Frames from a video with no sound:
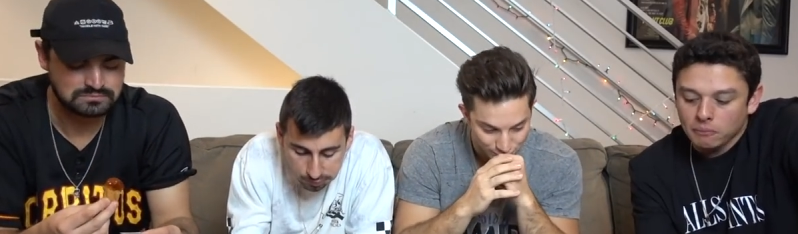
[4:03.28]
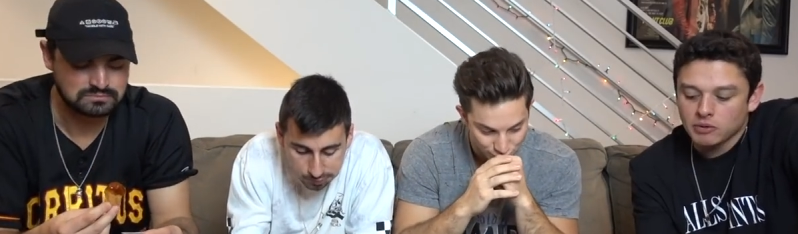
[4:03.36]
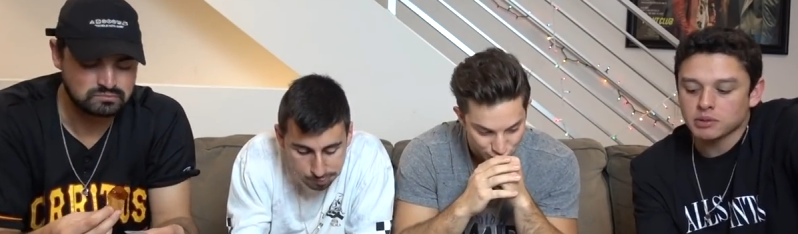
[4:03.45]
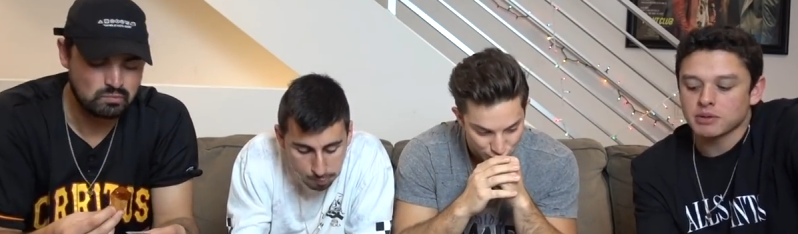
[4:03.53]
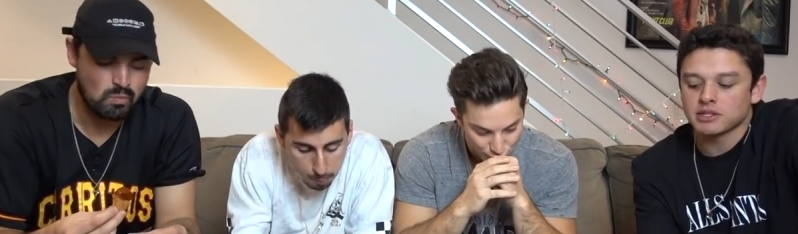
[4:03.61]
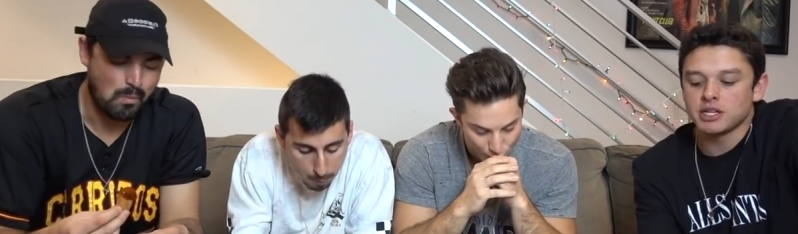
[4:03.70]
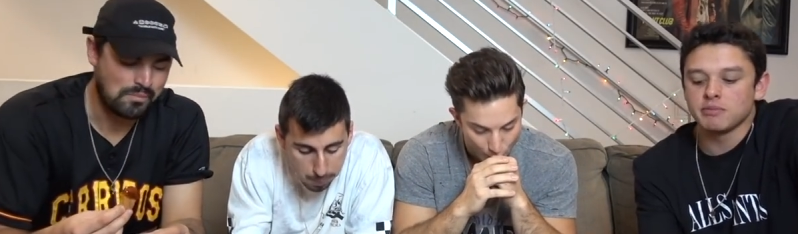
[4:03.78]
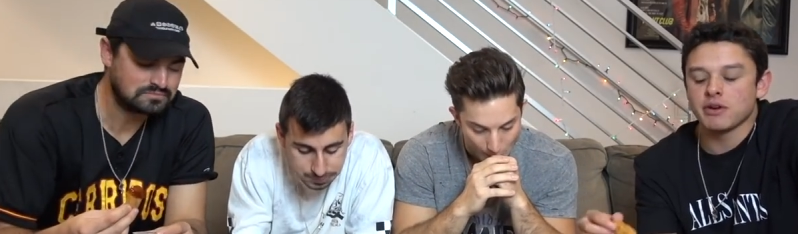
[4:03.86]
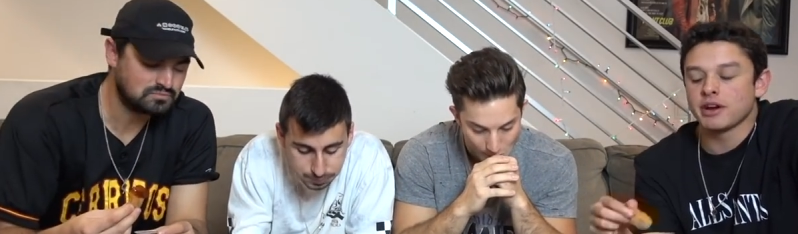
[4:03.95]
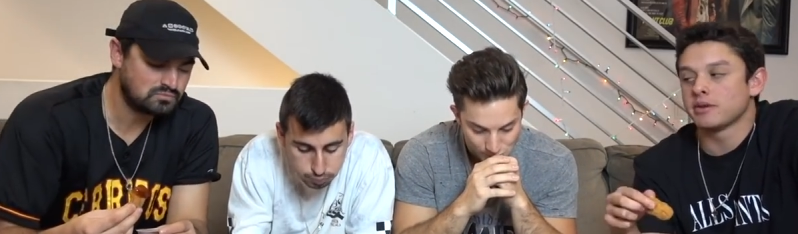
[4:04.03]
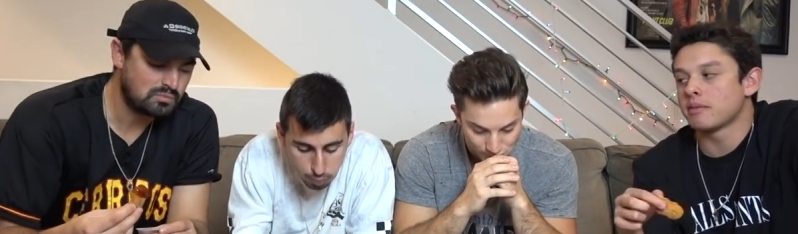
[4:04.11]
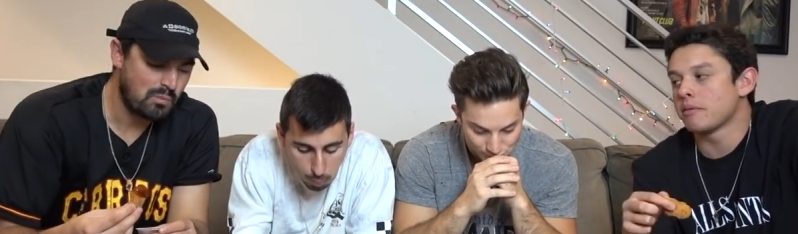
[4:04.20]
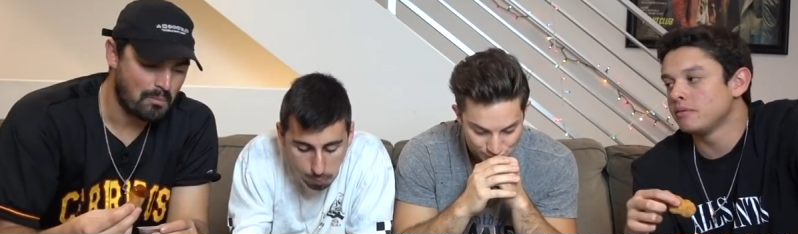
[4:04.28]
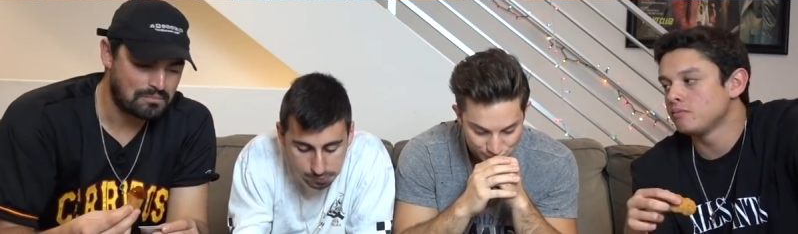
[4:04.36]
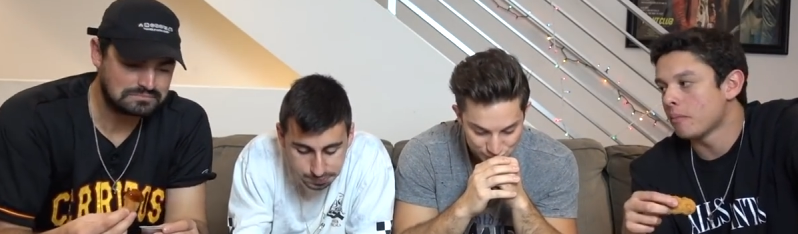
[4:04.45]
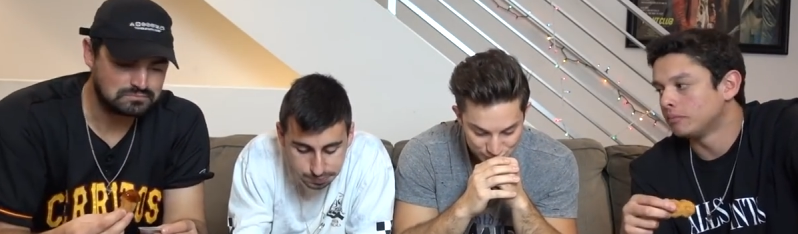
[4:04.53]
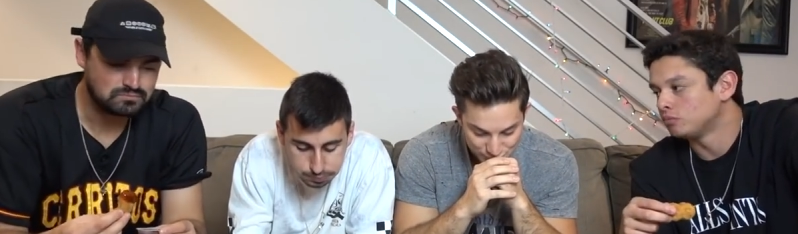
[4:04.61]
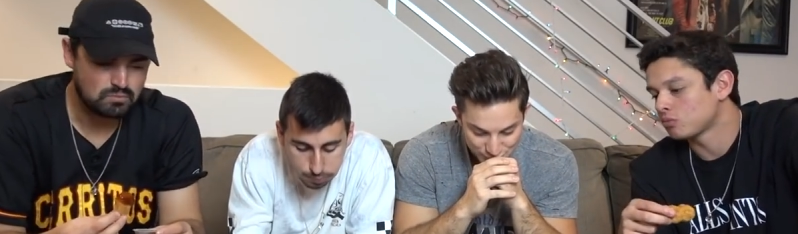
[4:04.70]
Speaker 1: That's my teammate right here, baby.
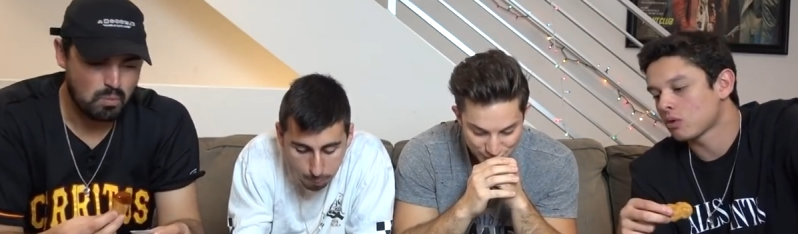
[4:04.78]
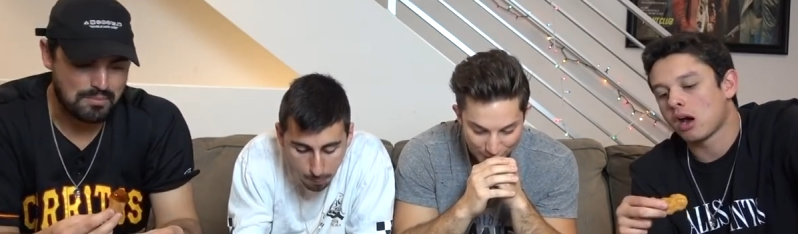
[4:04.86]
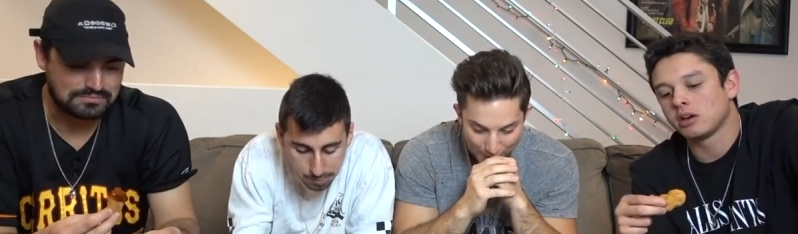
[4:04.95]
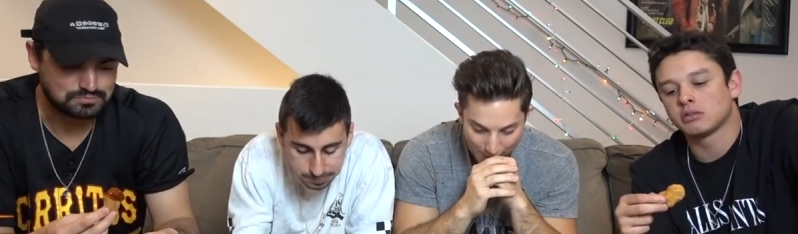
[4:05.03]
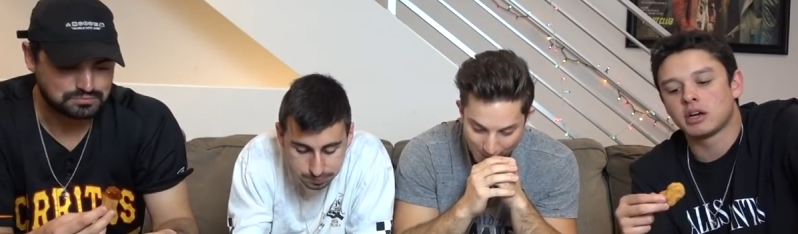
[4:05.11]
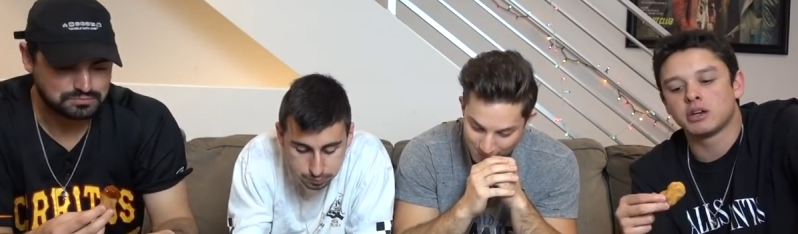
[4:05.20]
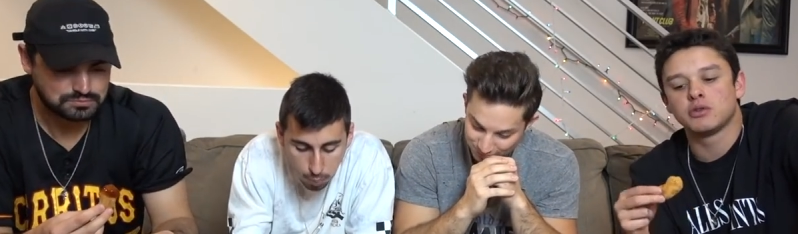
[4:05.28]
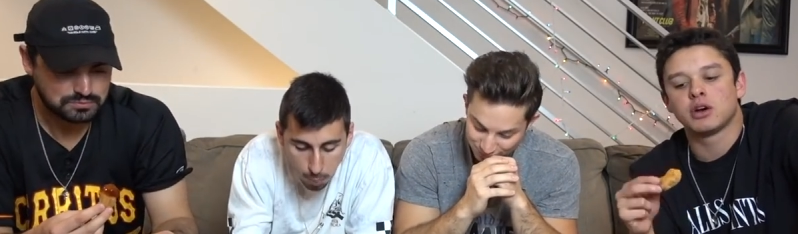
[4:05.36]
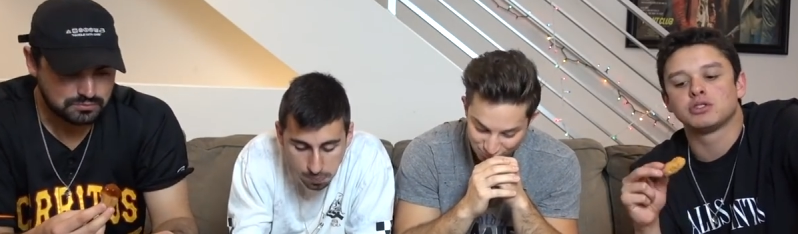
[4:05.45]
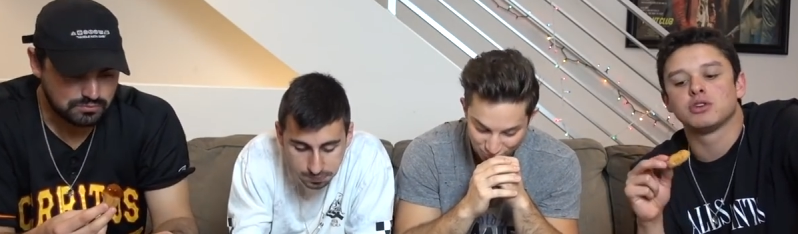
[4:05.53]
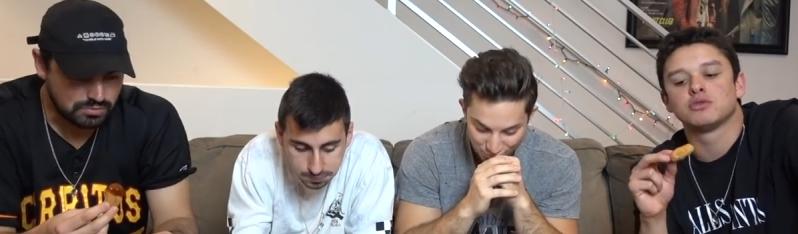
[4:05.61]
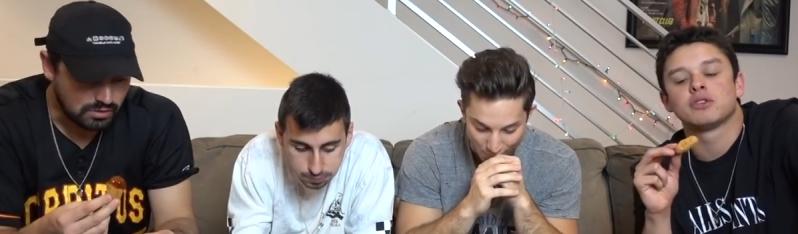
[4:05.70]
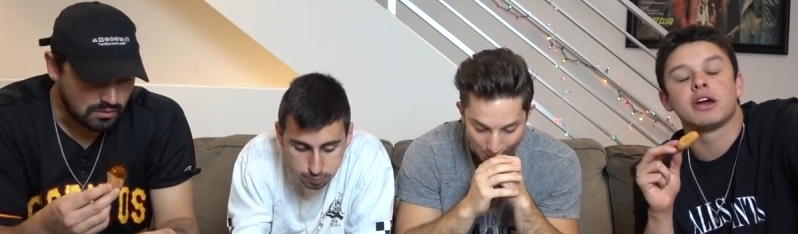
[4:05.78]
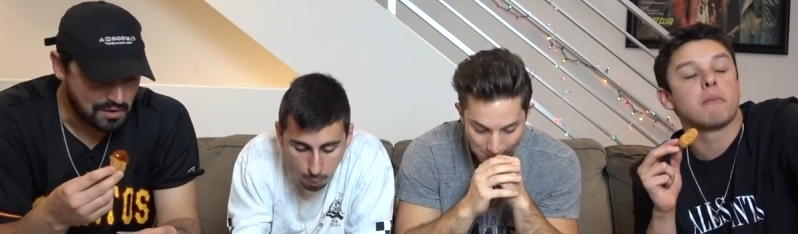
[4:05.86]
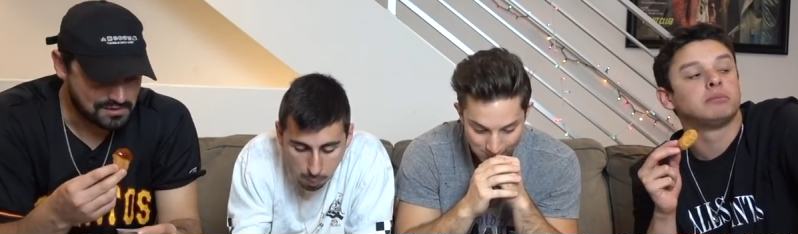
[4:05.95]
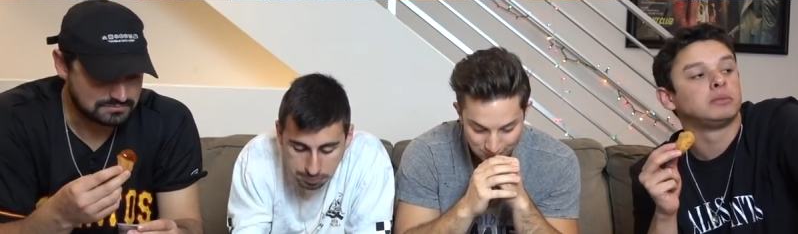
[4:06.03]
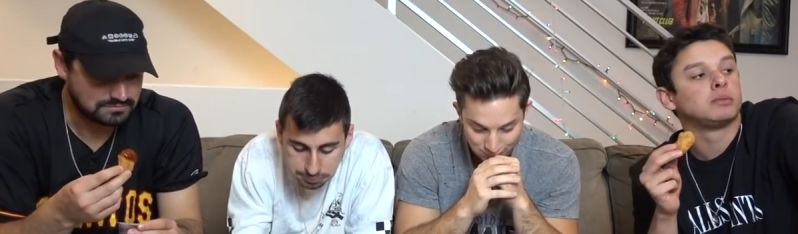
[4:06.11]
I, I knew I chose right.